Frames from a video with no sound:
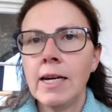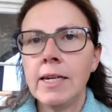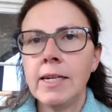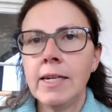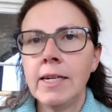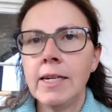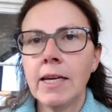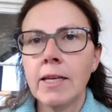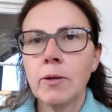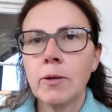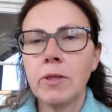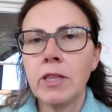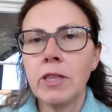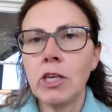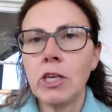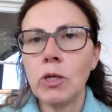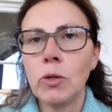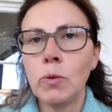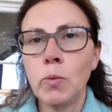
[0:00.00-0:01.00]
Another one
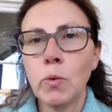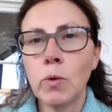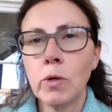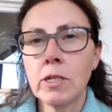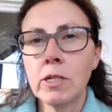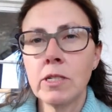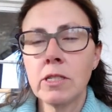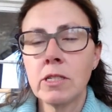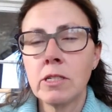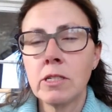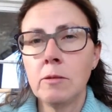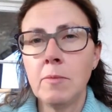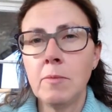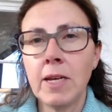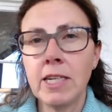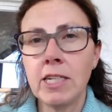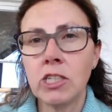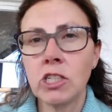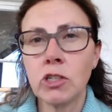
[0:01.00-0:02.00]
that you want to
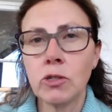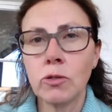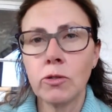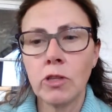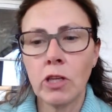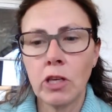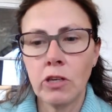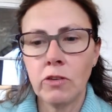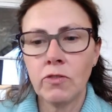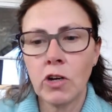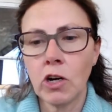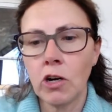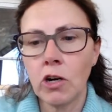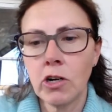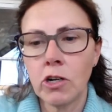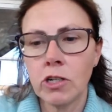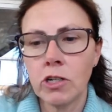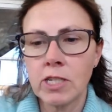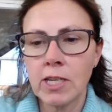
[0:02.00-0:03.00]
make sure that you've
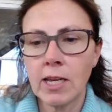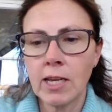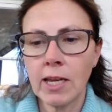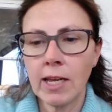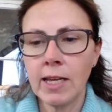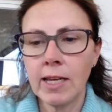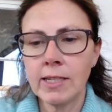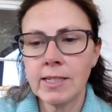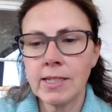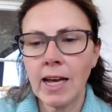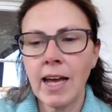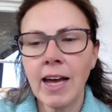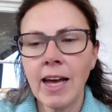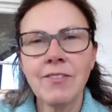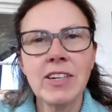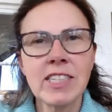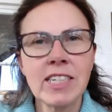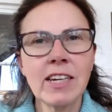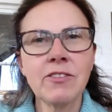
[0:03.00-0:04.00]
got is,
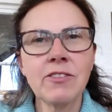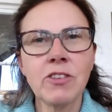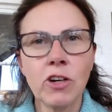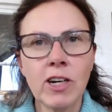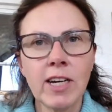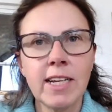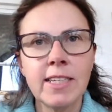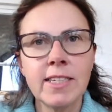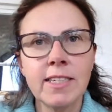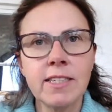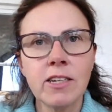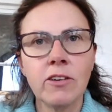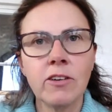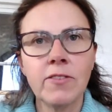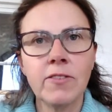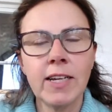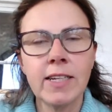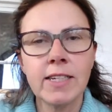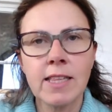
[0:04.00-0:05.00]
I've got a list
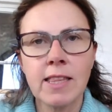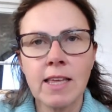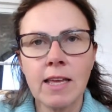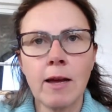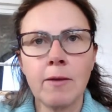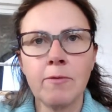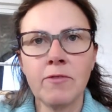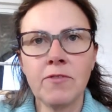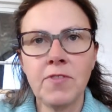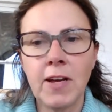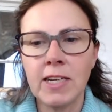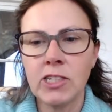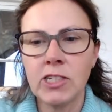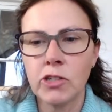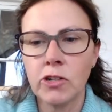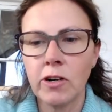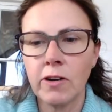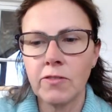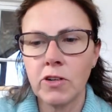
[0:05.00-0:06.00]
of it. I'm fairly
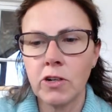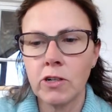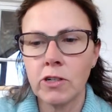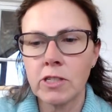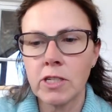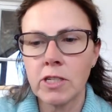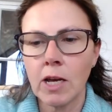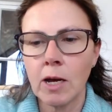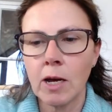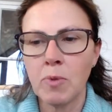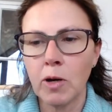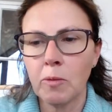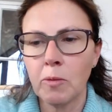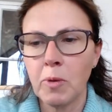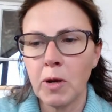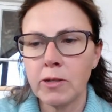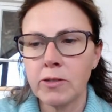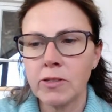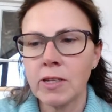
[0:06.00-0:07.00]
sure I've got a
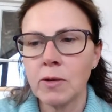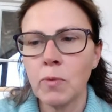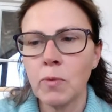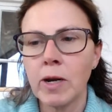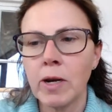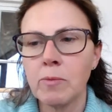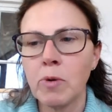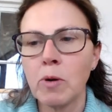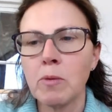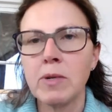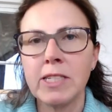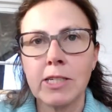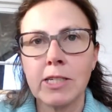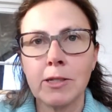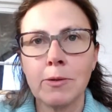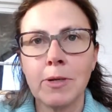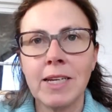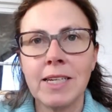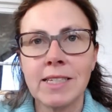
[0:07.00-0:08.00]
blog post, and what I'll probably
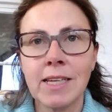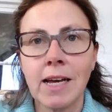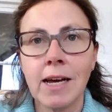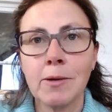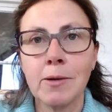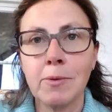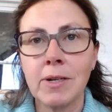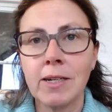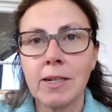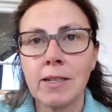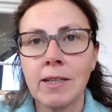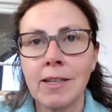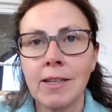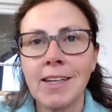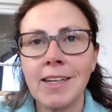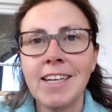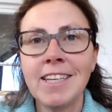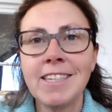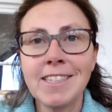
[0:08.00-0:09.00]
do is I
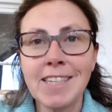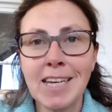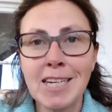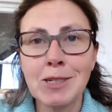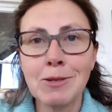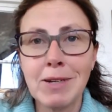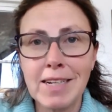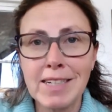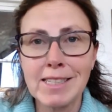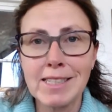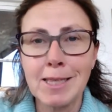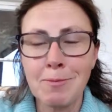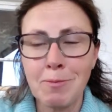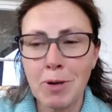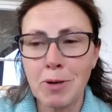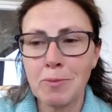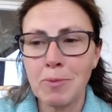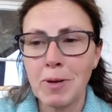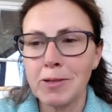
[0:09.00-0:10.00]
will send you a link to
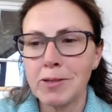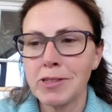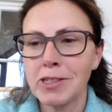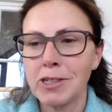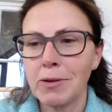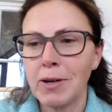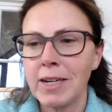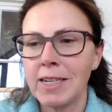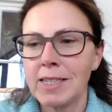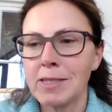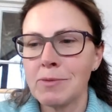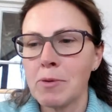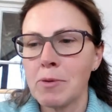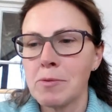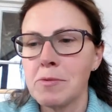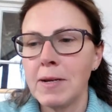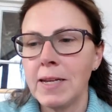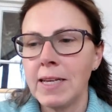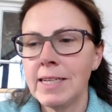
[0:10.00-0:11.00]
the blog post, Joanne. It's
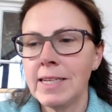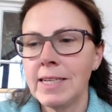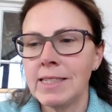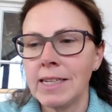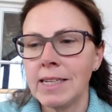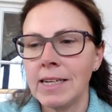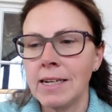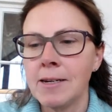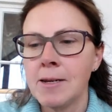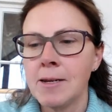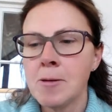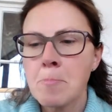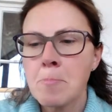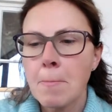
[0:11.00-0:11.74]
probably easier.